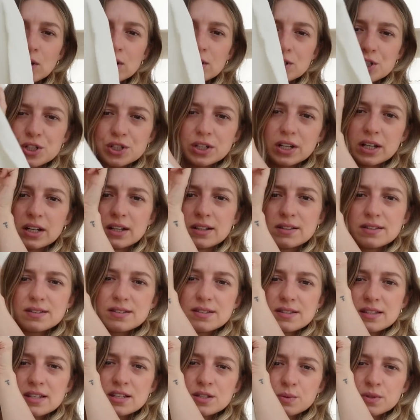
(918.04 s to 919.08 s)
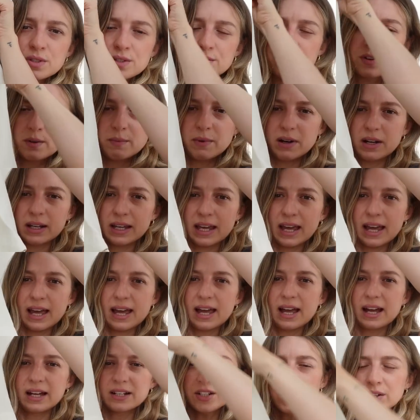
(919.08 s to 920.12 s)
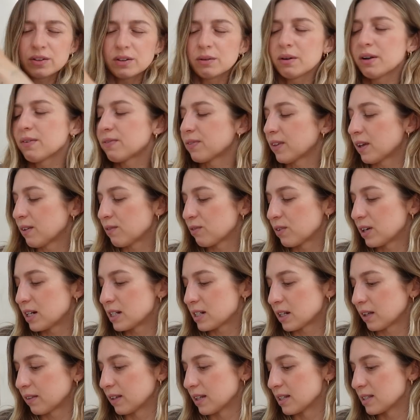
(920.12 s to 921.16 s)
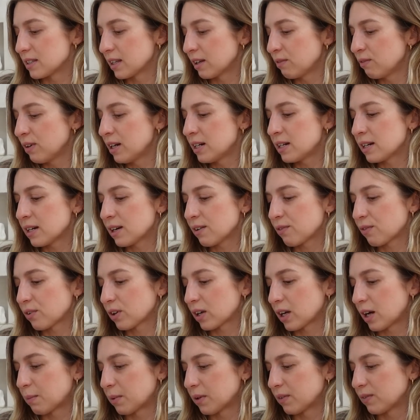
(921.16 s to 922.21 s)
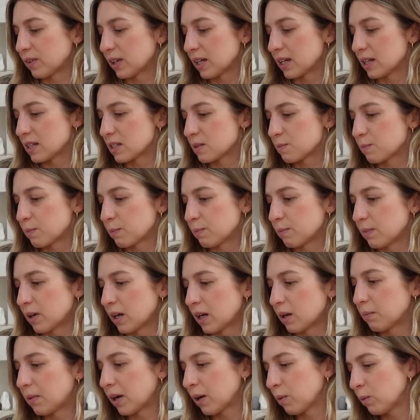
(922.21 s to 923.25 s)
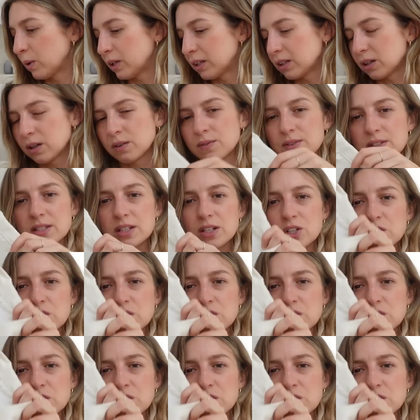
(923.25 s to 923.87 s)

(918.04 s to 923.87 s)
collar shirts. This one's from Arquette. I don't know if they've redone this. They redid it for a couple of years. I will obviously